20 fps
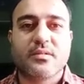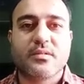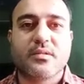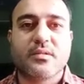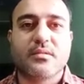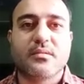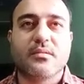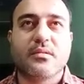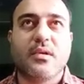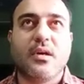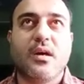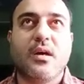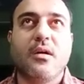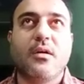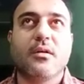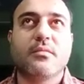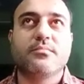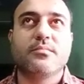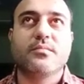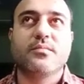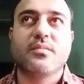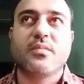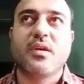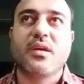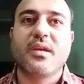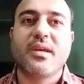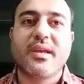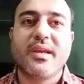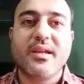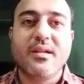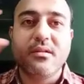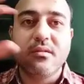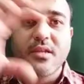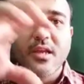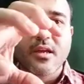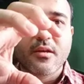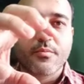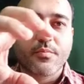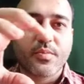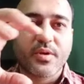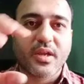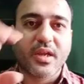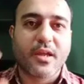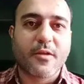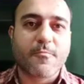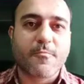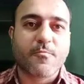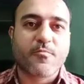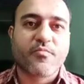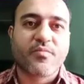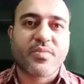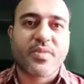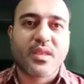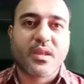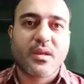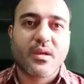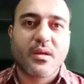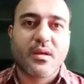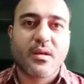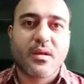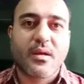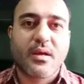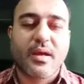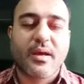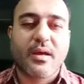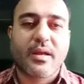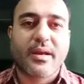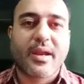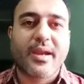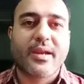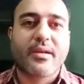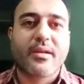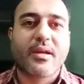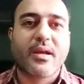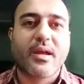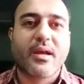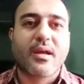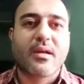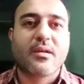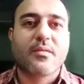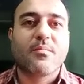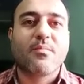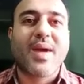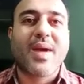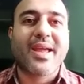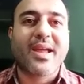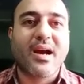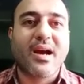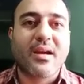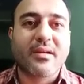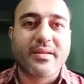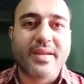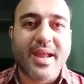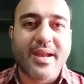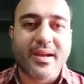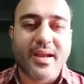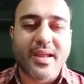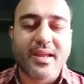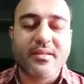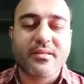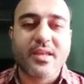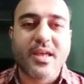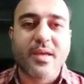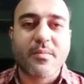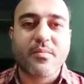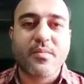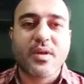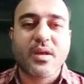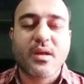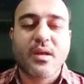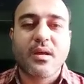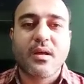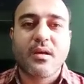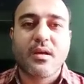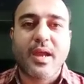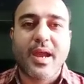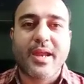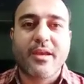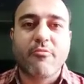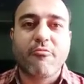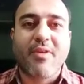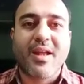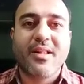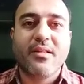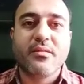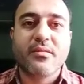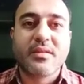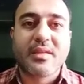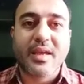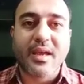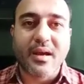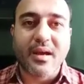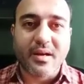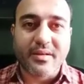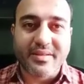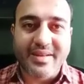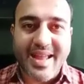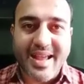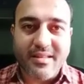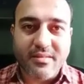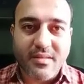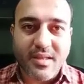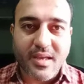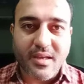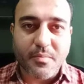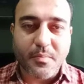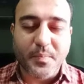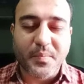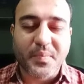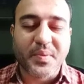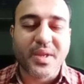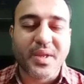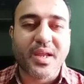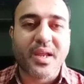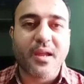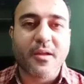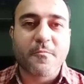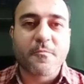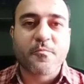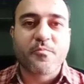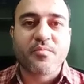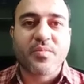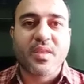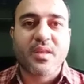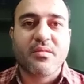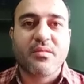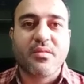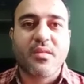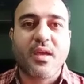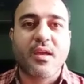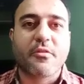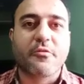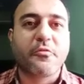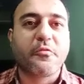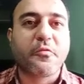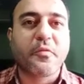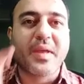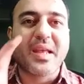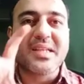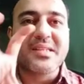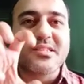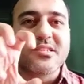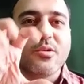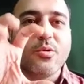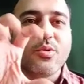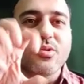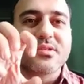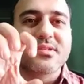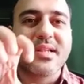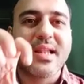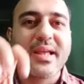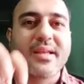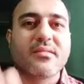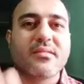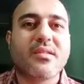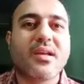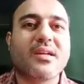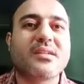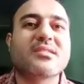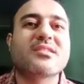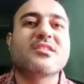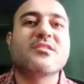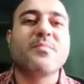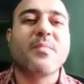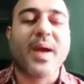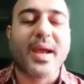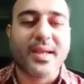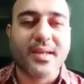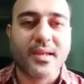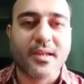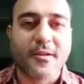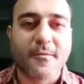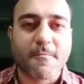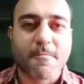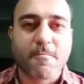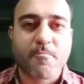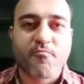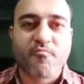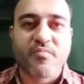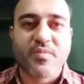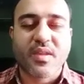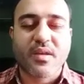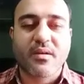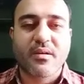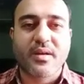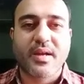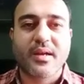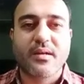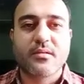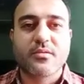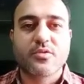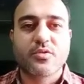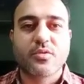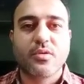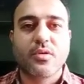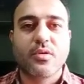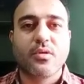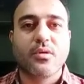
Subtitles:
uh, kill their prey, right, by attacking them, and while they attack their prey, their face looks like they are smiling, right? So